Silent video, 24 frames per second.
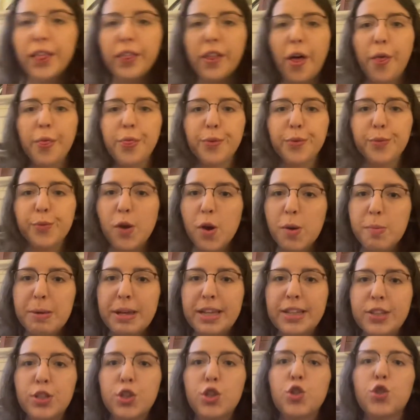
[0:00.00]
on the
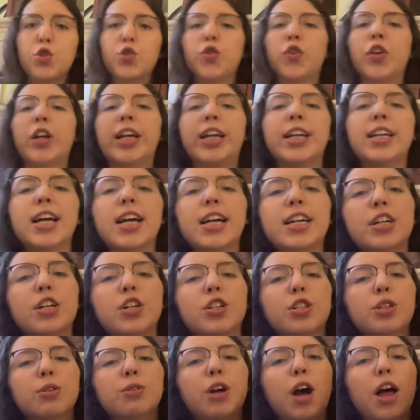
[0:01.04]
romance train, I
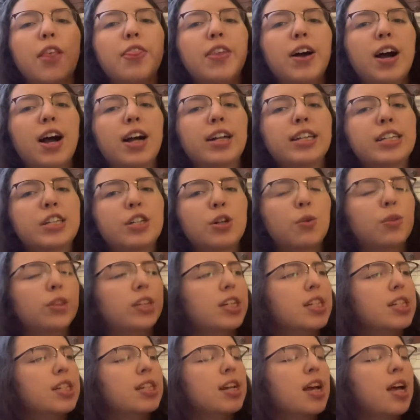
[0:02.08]
also got The Honey Don't
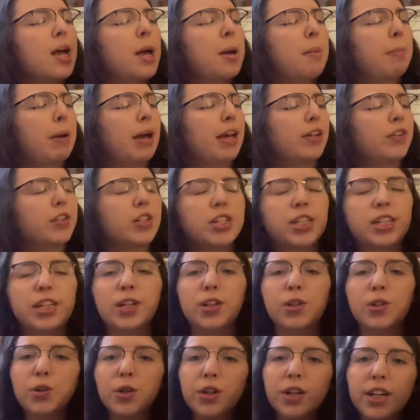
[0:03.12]
List by Christina
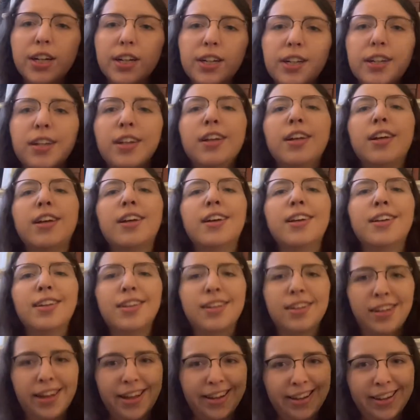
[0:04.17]
Lauren.
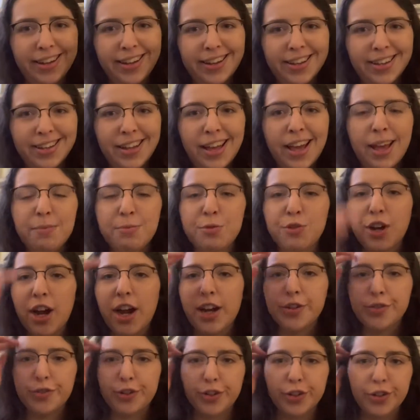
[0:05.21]
I am
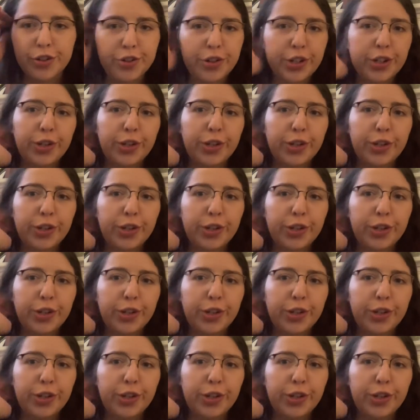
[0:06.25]
trash for Christina